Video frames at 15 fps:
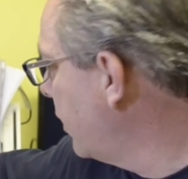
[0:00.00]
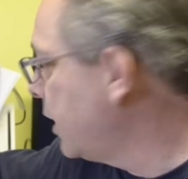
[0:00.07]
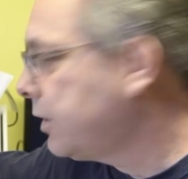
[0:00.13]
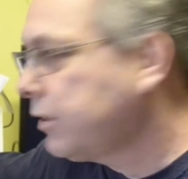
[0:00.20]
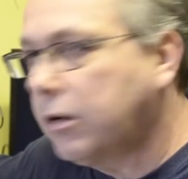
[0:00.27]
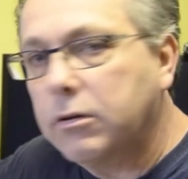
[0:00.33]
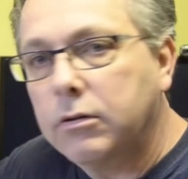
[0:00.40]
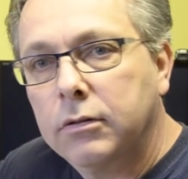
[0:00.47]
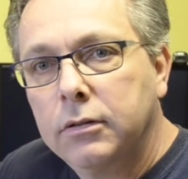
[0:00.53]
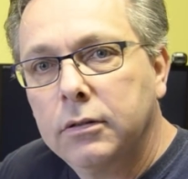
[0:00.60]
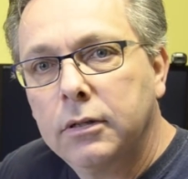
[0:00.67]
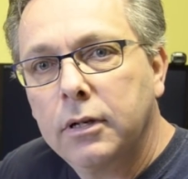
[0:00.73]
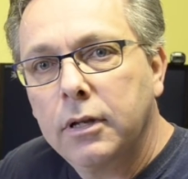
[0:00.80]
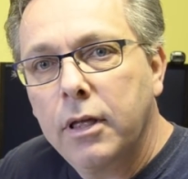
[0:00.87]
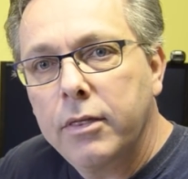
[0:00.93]
Malito.
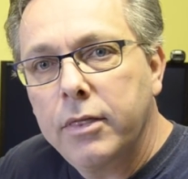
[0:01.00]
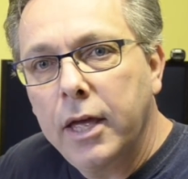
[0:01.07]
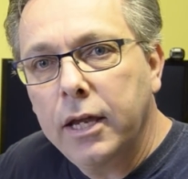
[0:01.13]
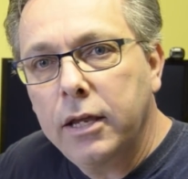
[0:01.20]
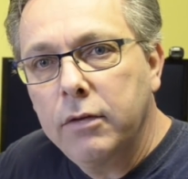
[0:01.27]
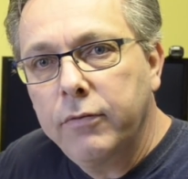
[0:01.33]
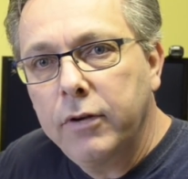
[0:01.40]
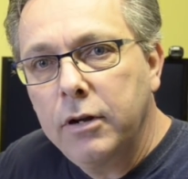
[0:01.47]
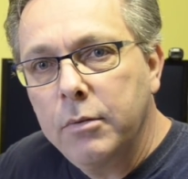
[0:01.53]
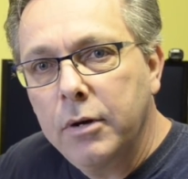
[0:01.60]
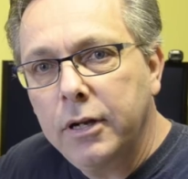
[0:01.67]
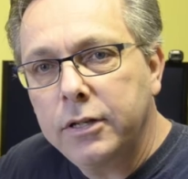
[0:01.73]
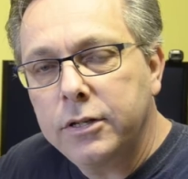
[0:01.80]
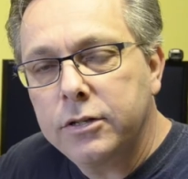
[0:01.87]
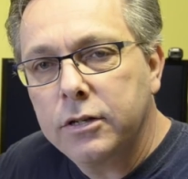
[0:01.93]
Thank you very
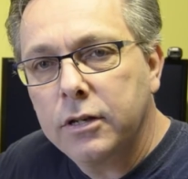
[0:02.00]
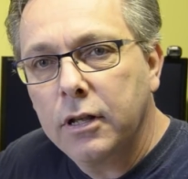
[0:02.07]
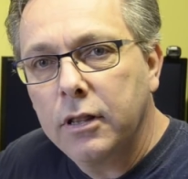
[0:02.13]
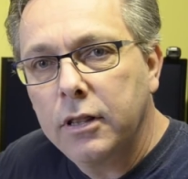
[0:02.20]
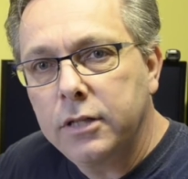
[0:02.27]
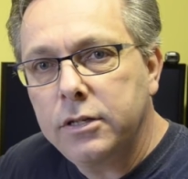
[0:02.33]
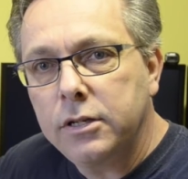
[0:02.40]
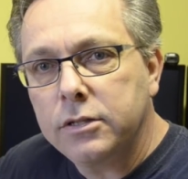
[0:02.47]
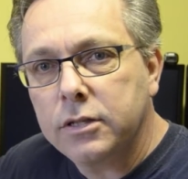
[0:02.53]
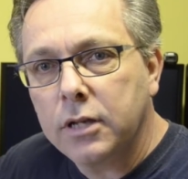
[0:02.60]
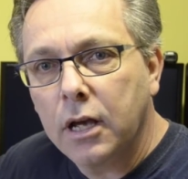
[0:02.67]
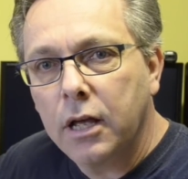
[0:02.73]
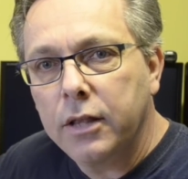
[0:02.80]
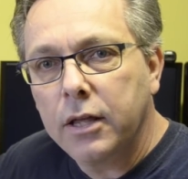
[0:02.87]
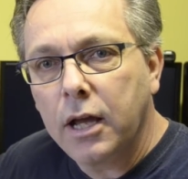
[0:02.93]
much. This is
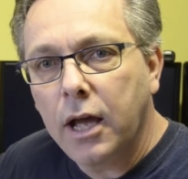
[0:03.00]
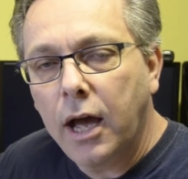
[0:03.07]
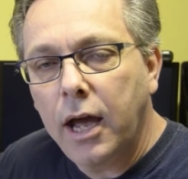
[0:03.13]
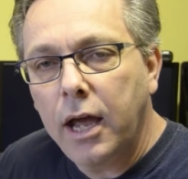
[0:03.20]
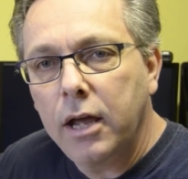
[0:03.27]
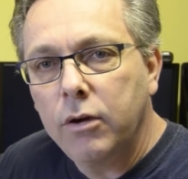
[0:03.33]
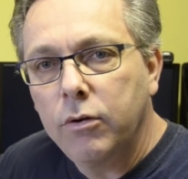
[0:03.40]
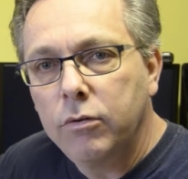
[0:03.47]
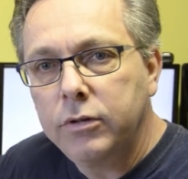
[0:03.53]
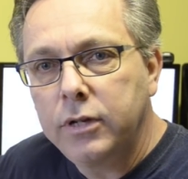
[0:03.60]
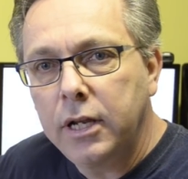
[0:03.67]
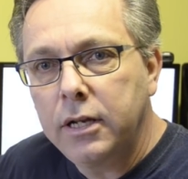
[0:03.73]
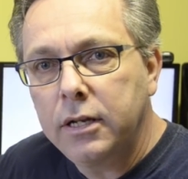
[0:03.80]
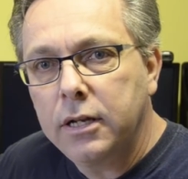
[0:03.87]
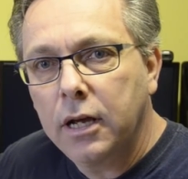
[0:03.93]
the guy who
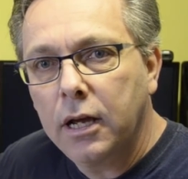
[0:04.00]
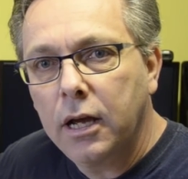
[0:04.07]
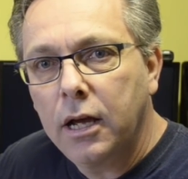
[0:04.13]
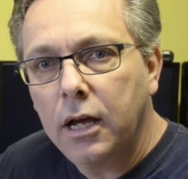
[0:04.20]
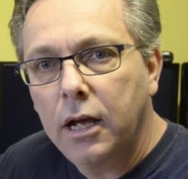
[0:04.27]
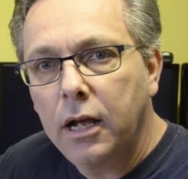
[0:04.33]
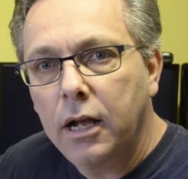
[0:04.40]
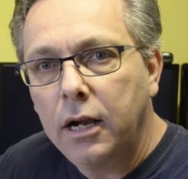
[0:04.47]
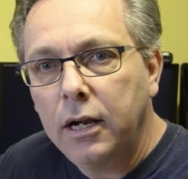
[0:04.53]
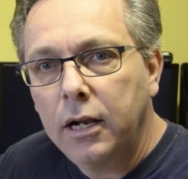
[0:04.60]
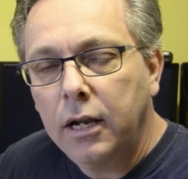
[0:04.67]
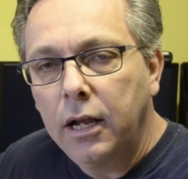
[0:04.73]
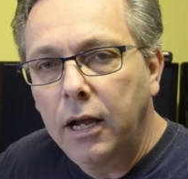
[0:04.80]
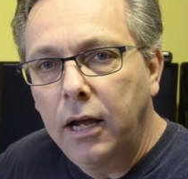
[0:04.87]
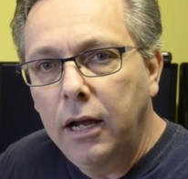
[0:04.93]
did
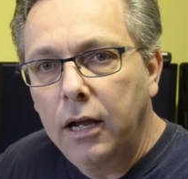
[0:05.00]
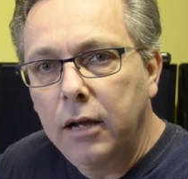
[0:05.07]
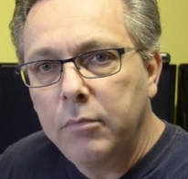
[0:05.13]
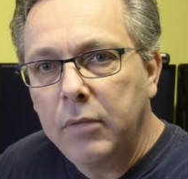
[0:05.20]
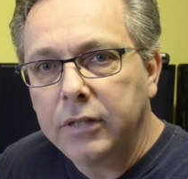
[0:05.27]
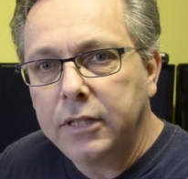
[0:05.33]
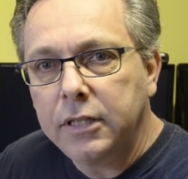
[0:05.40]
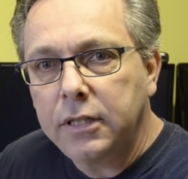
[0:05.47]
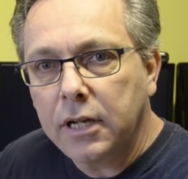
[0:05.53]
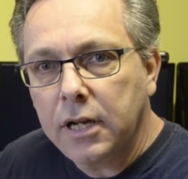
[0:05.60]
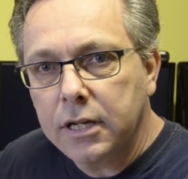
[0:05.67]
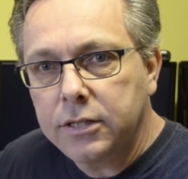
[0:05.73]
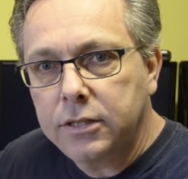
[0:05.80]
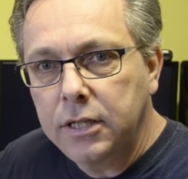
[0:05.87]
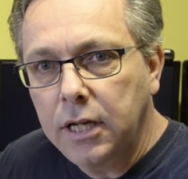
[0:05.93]
Maldita
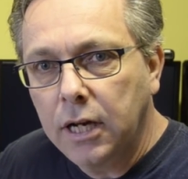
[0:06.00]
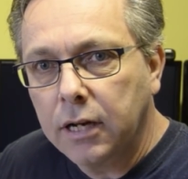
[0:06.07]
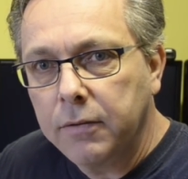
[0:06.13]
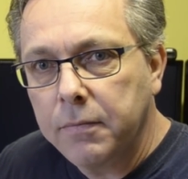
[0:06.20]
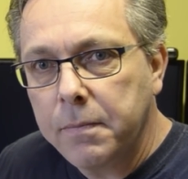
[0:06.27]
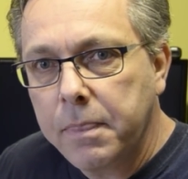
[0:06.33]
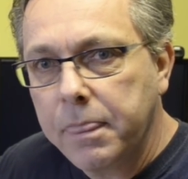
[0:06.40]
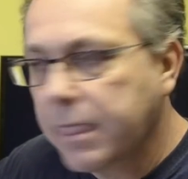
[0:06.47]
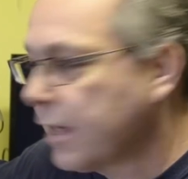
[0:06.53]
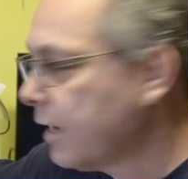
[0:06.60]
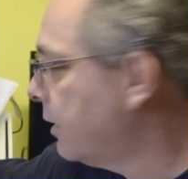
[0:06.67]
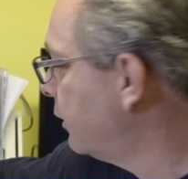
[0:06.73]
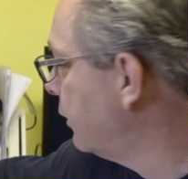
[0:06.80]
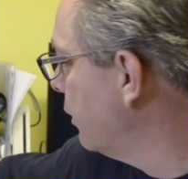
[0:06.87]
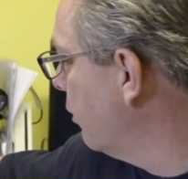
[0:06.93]
Castilla,
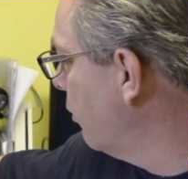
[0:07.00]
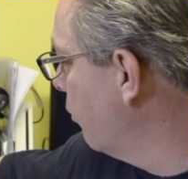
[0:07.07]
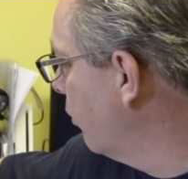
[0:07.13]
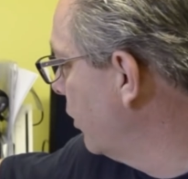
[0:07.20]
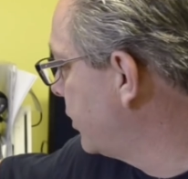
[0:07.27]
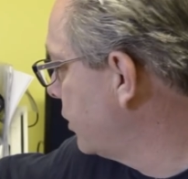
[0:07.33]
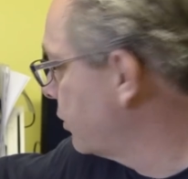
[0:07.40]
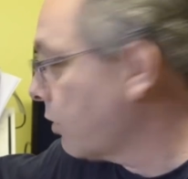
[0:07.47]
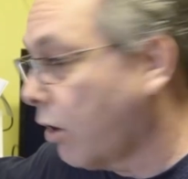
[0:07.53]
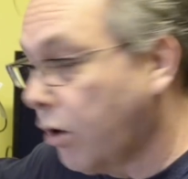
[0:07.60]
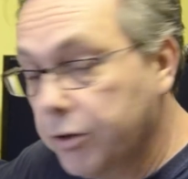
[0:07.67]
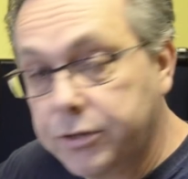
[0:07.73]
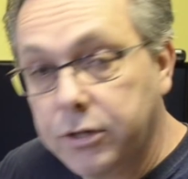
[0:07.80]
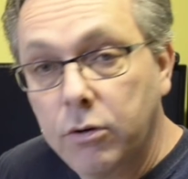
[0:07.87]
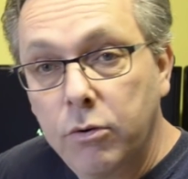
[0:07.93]
which is
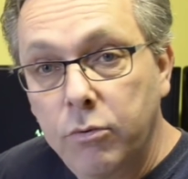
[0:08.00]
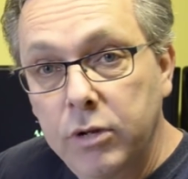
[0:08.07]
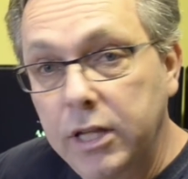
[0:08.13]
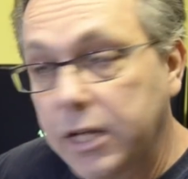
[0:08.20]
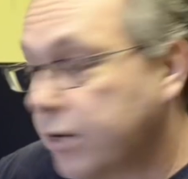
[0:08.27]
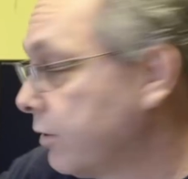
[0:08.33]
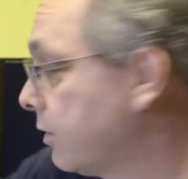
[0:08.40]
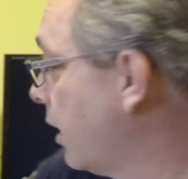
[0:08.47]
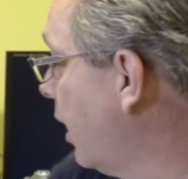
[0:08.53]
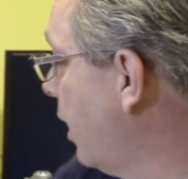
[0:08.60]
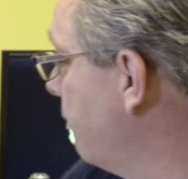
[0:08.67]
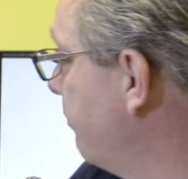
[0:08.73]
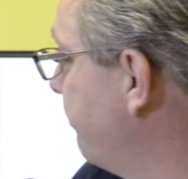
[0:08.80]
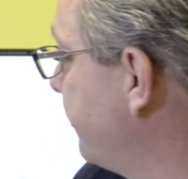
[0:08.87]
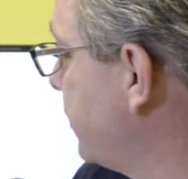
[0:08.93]
also a really good
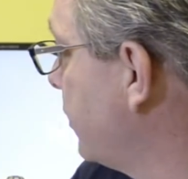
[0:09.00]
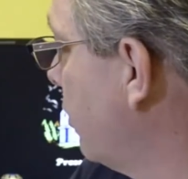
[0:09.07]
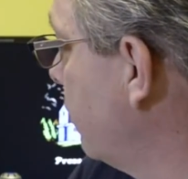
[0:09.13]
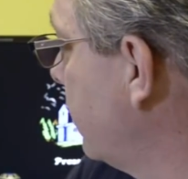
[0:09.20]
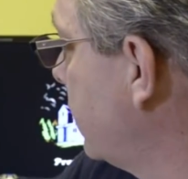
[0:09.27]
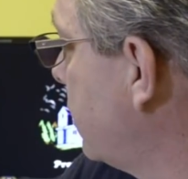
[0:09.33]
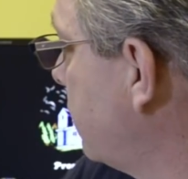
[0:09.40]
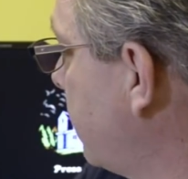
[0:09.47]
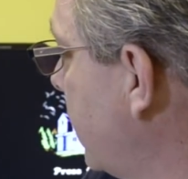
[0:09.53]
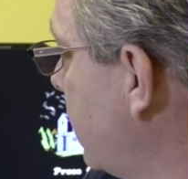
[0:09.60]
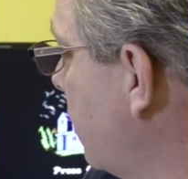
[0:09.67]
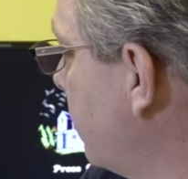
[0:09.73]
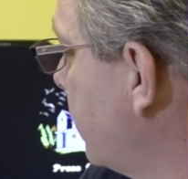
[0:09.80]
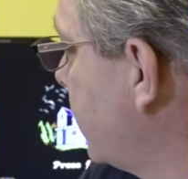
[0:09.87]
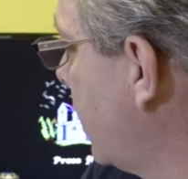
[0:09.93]
game. So this is by
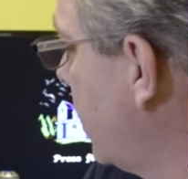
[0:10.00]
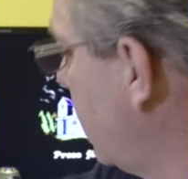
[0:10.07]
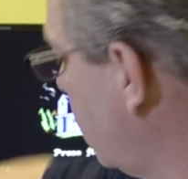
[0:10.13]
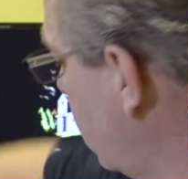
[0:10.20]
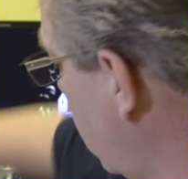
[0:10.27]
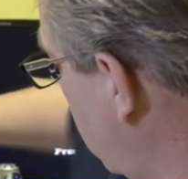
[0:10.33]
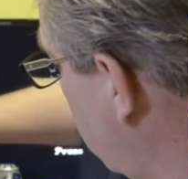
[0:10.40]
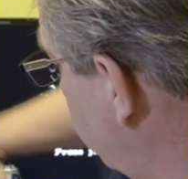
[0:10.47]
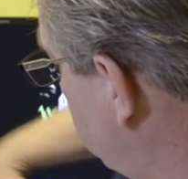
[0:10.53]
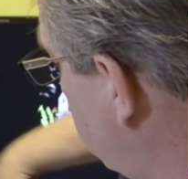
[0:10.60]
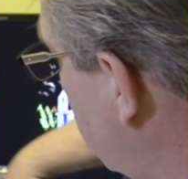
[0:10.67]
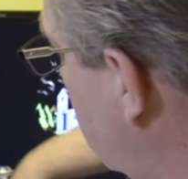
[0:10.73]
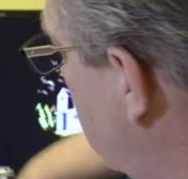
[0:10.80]
Double-Sided Games.